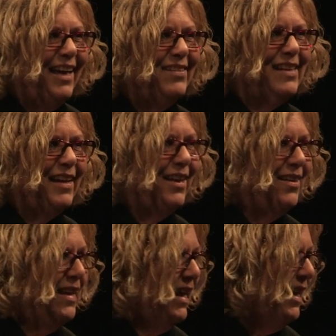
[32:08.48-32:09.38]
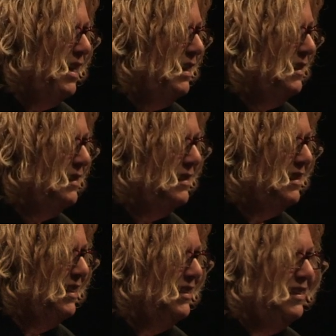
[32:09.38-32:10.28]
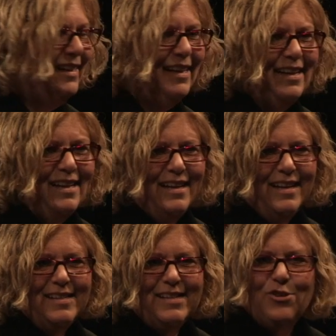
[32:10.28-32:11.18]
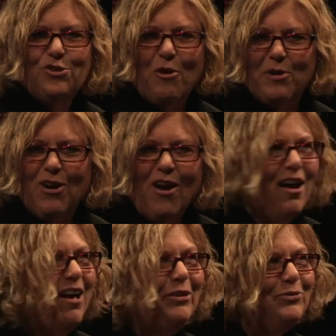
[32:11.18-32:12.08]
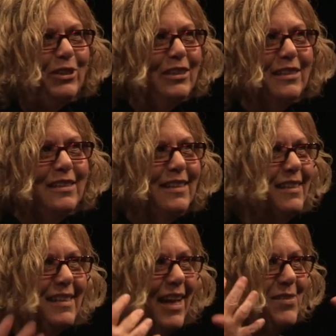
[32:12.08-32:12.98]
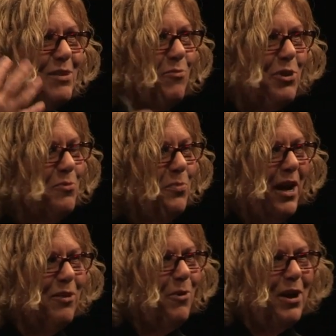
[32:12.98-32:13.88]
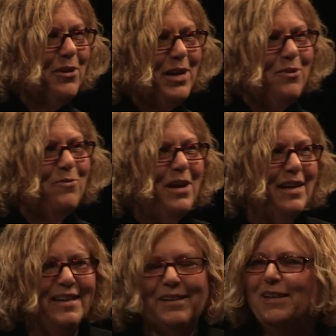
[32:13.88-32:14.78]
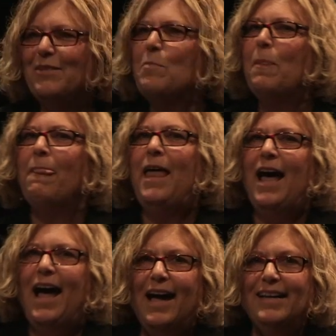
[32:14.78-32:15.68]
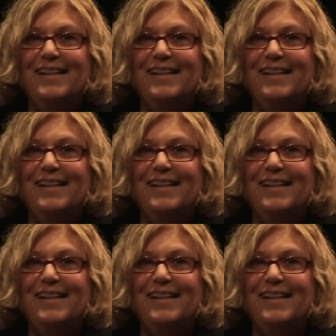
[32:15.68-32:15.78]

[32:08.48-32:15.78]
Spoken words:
I was like, okay, you know. Is he showing off, or does he have some weird brain wiring, or what? And